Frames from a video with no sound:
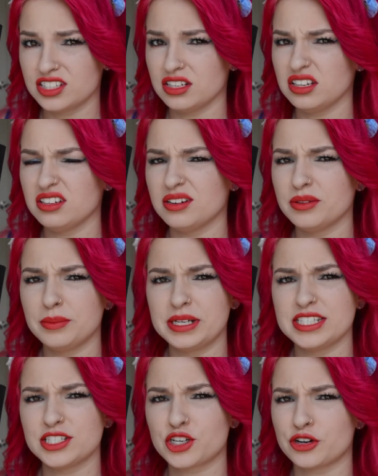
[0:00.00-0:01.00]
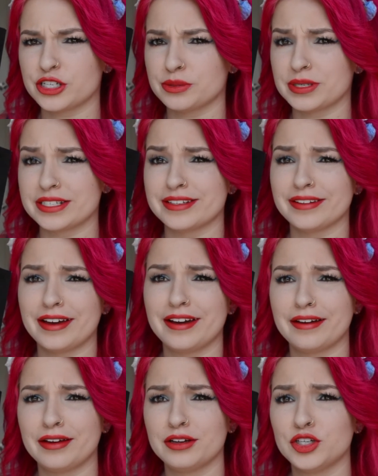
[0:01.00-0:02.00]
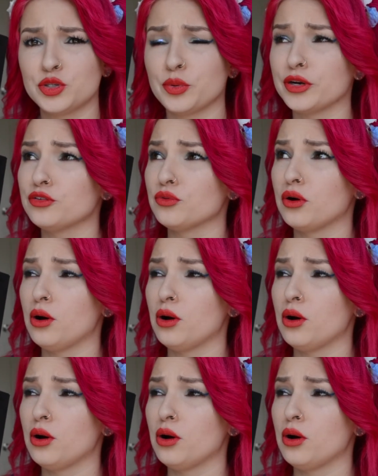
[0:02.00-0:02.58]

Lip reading: oh, that means it's Christmas in like 24.